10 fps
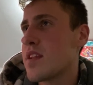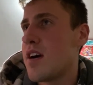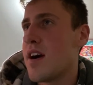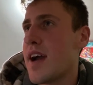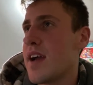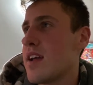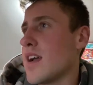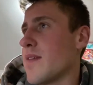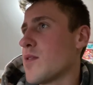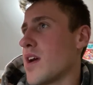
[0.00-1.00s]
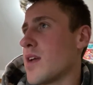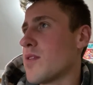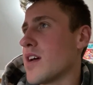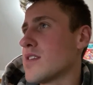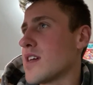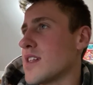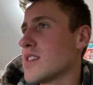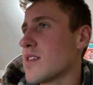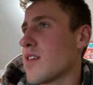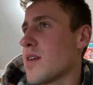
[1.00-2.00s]
All right, everyone. Anyone else on
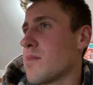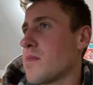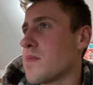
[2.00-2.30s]
Instagram?